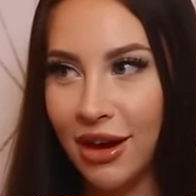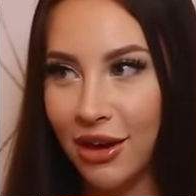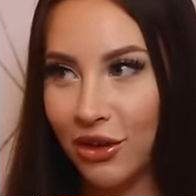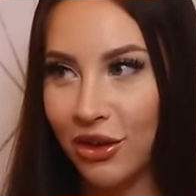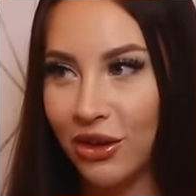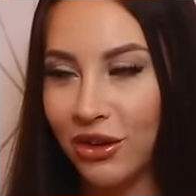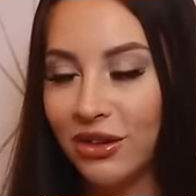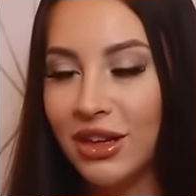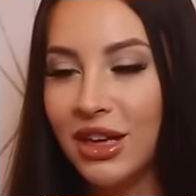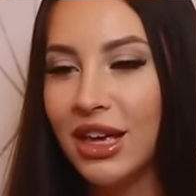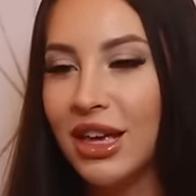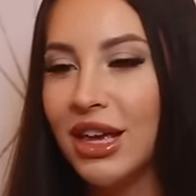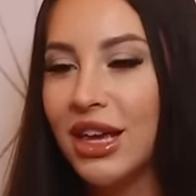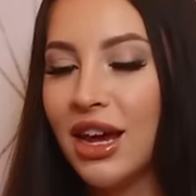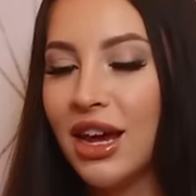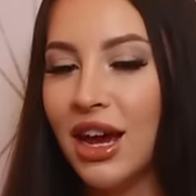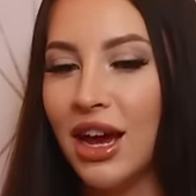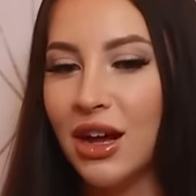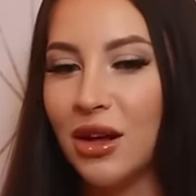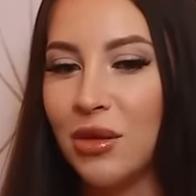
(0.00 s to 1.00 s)
at all
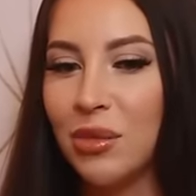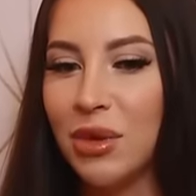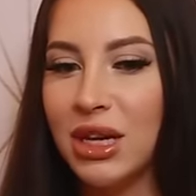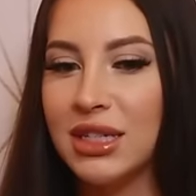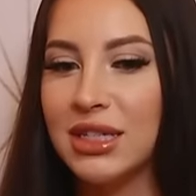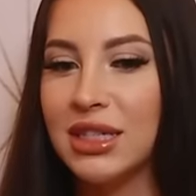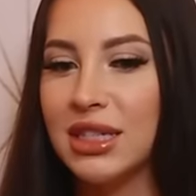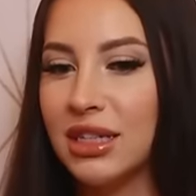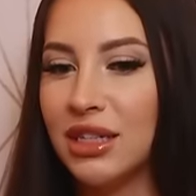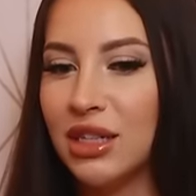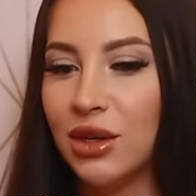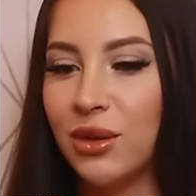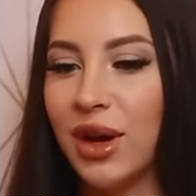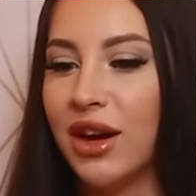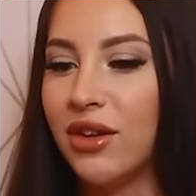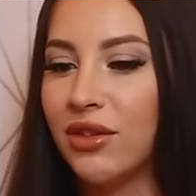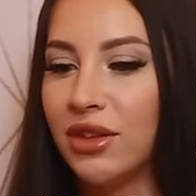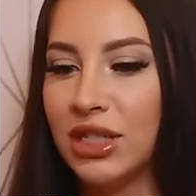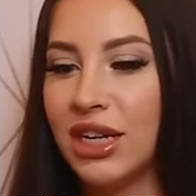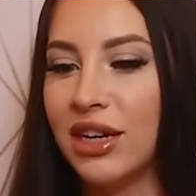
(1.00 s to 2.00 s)
um, because you know
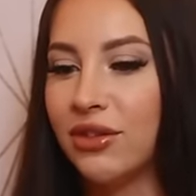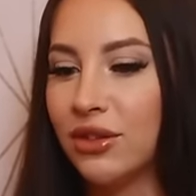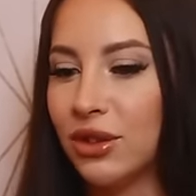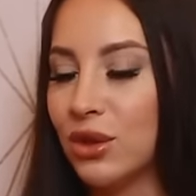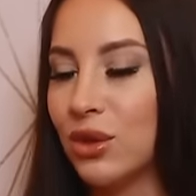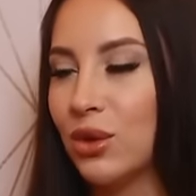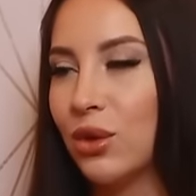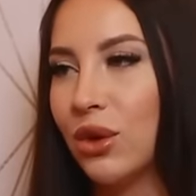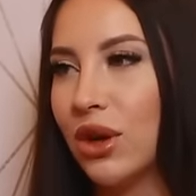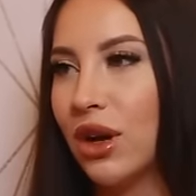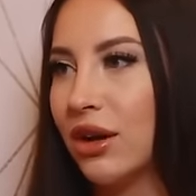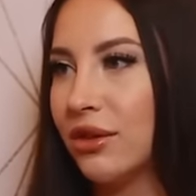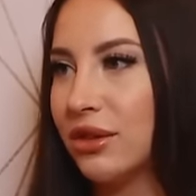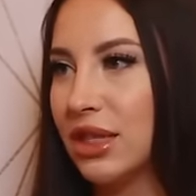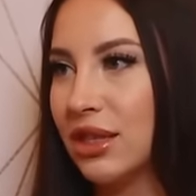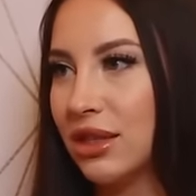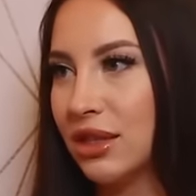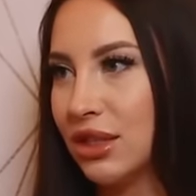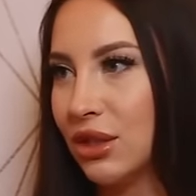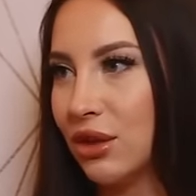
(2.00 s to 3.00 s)
every day after school i was
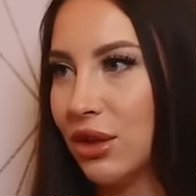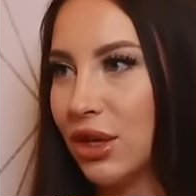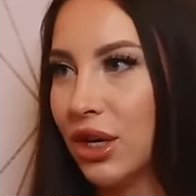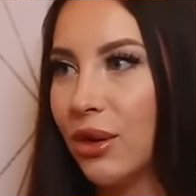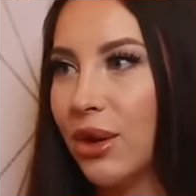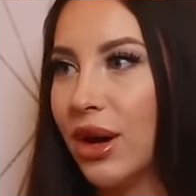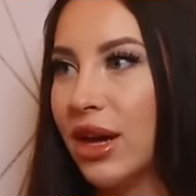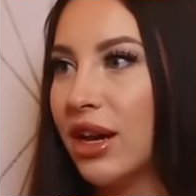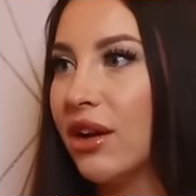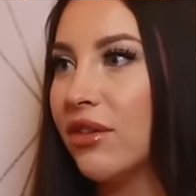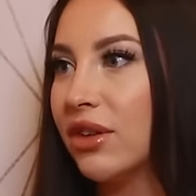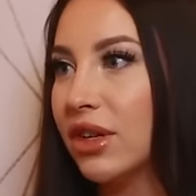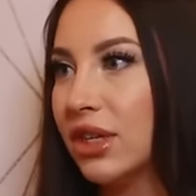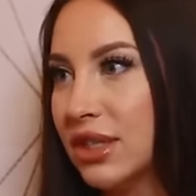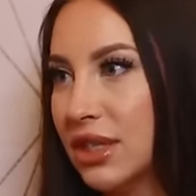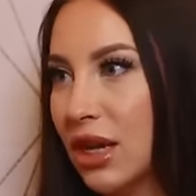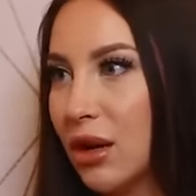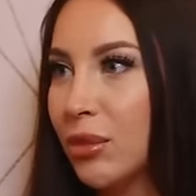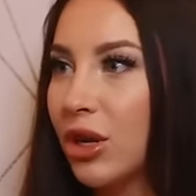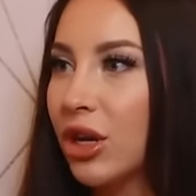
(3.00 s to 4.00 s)
in the studio and every
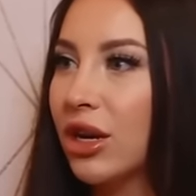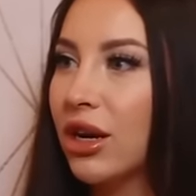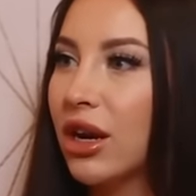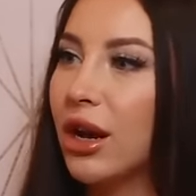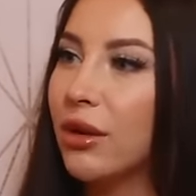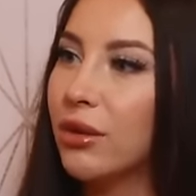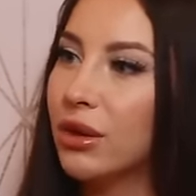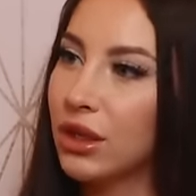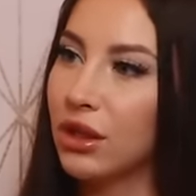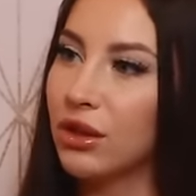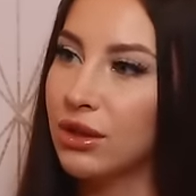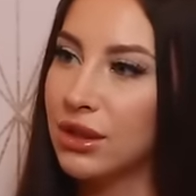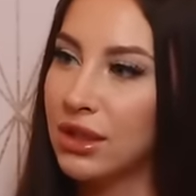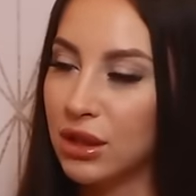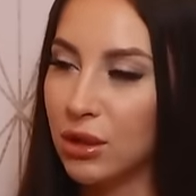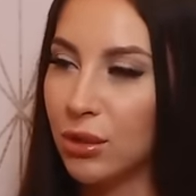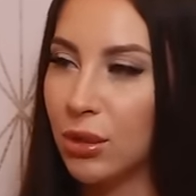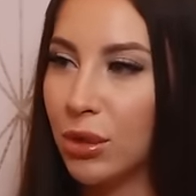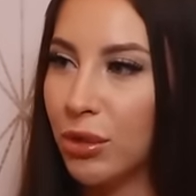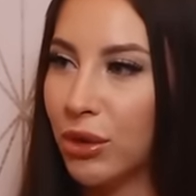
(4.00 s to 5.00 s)
summer i would go to
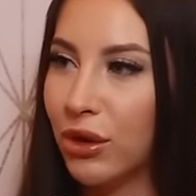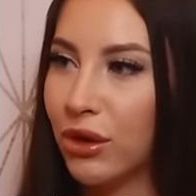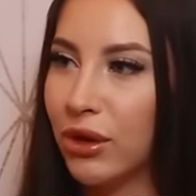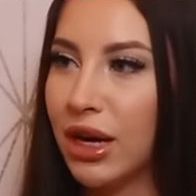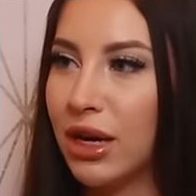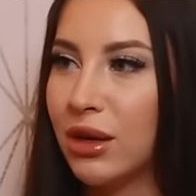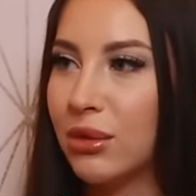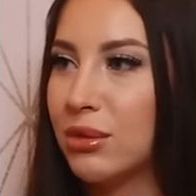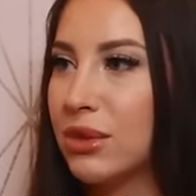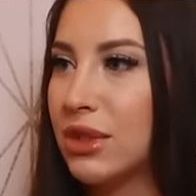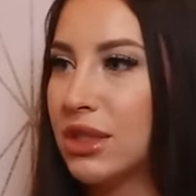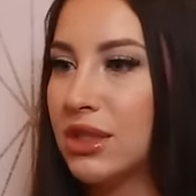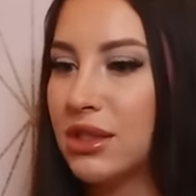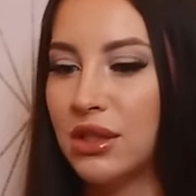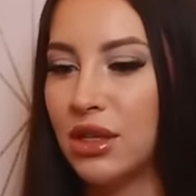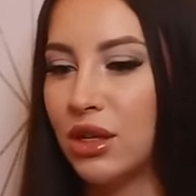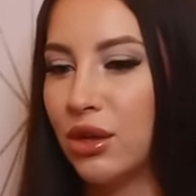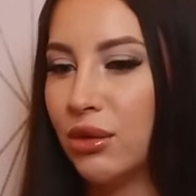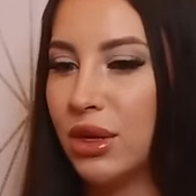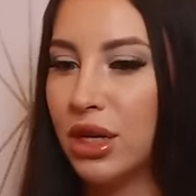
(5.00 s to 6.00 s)
summer programs
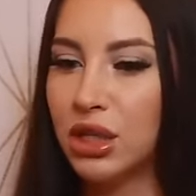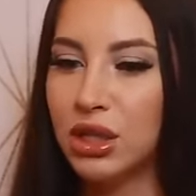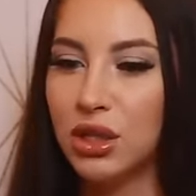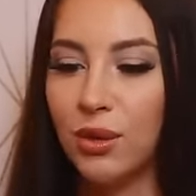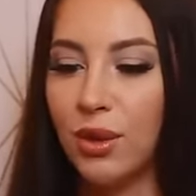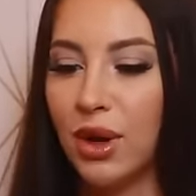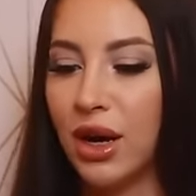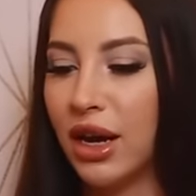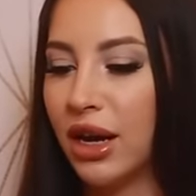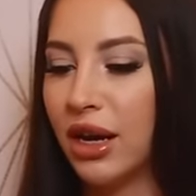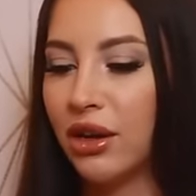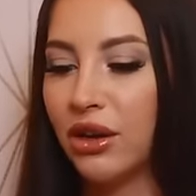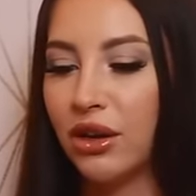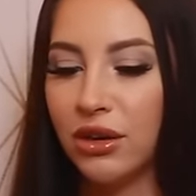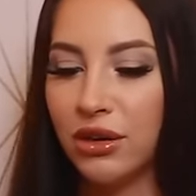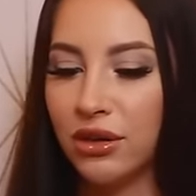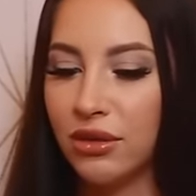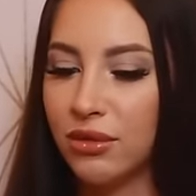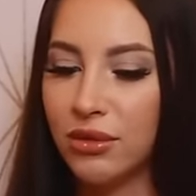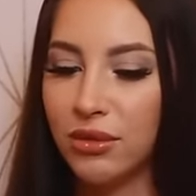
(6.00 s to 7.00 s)
you know nationwide
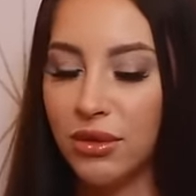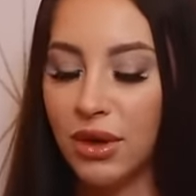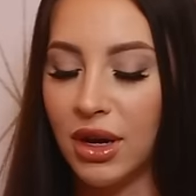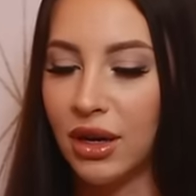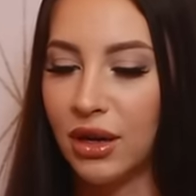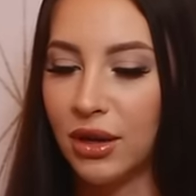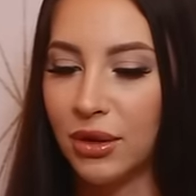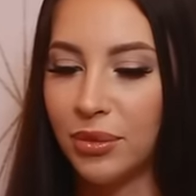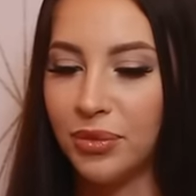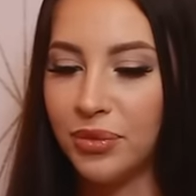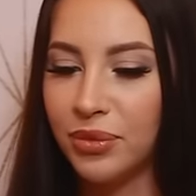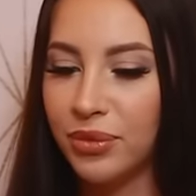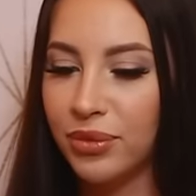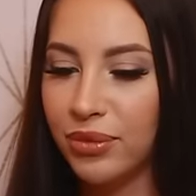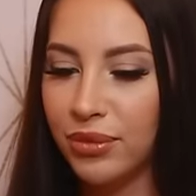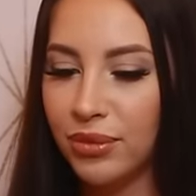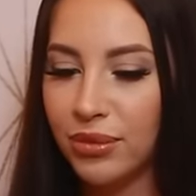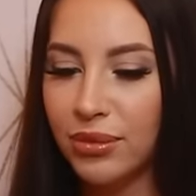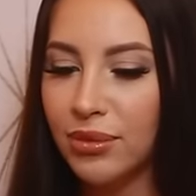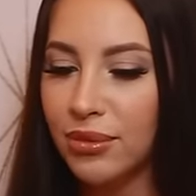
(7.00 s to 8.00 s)
or um,
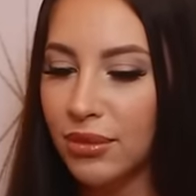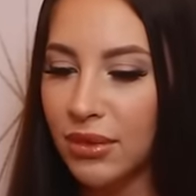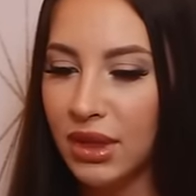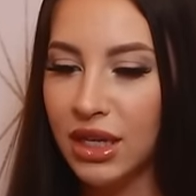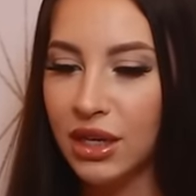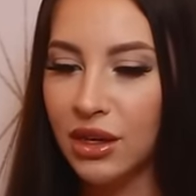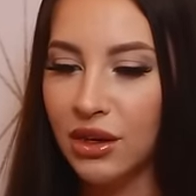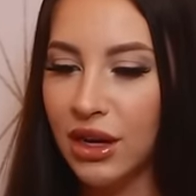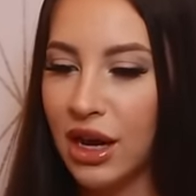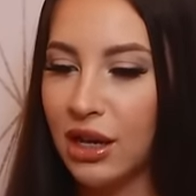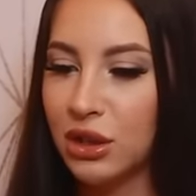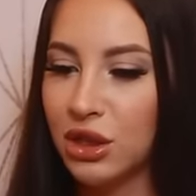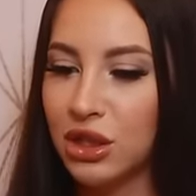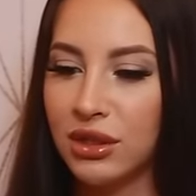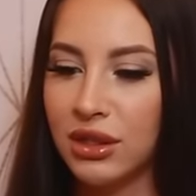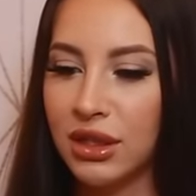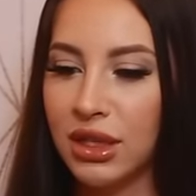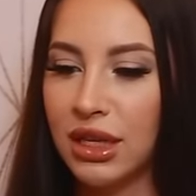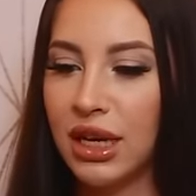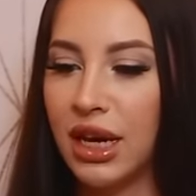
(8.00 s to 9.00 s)

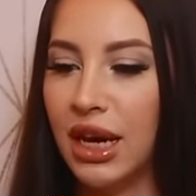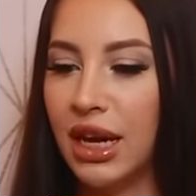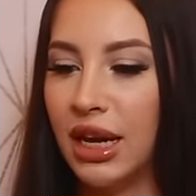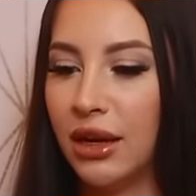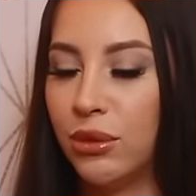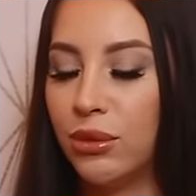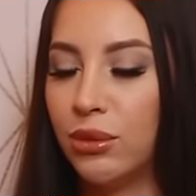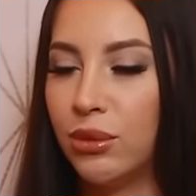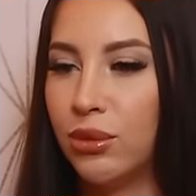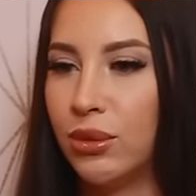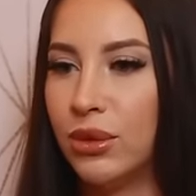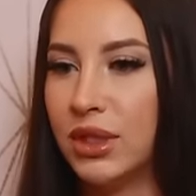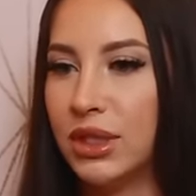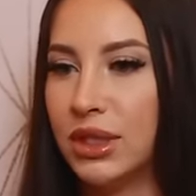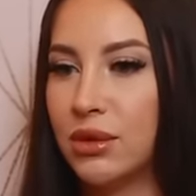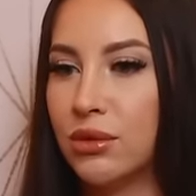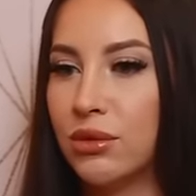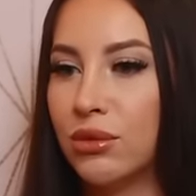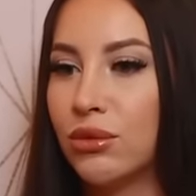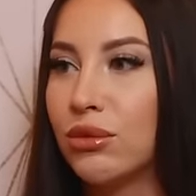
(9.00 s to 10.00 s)
internationally and i
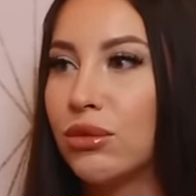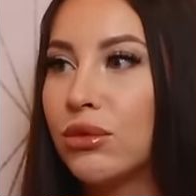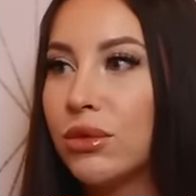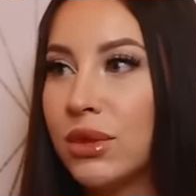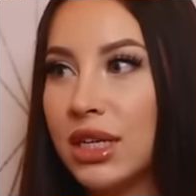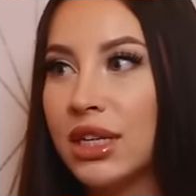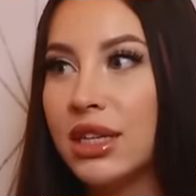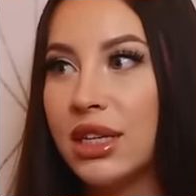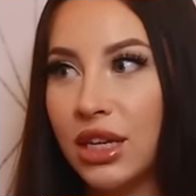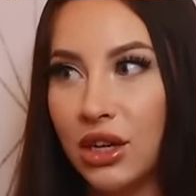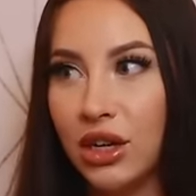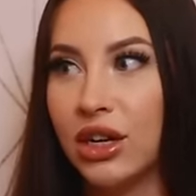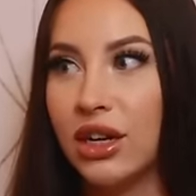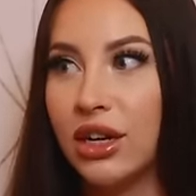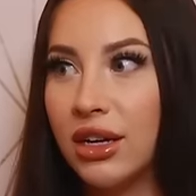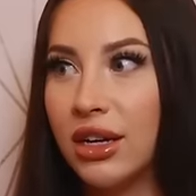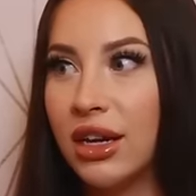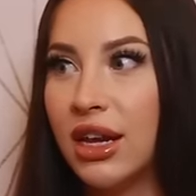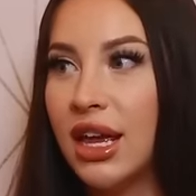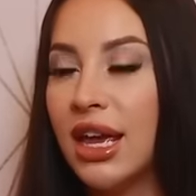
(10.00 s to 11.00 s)
was really
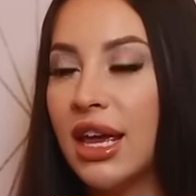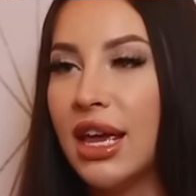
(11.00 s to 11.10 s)
good